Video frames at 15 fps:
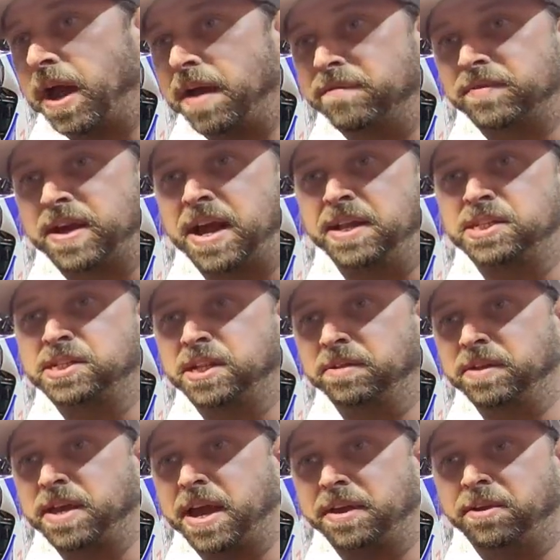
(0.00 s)
I've
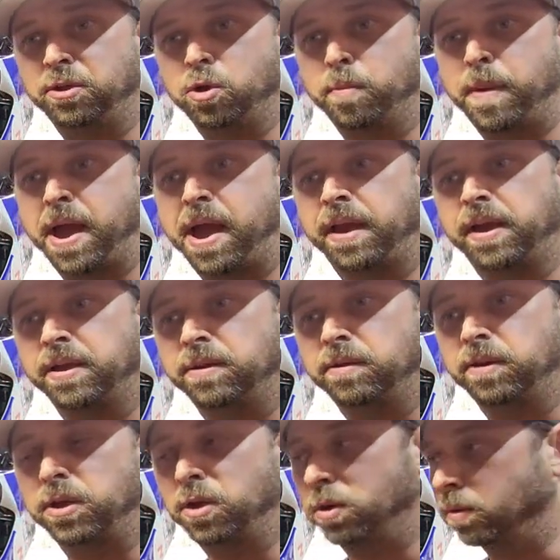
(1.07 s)
constantly had to go back
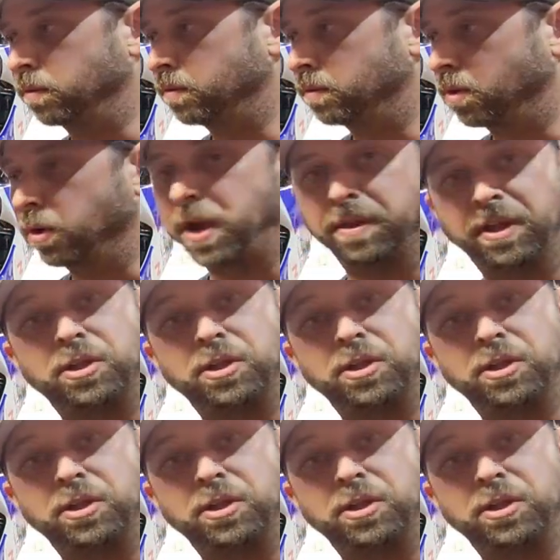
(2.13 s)
and, okay,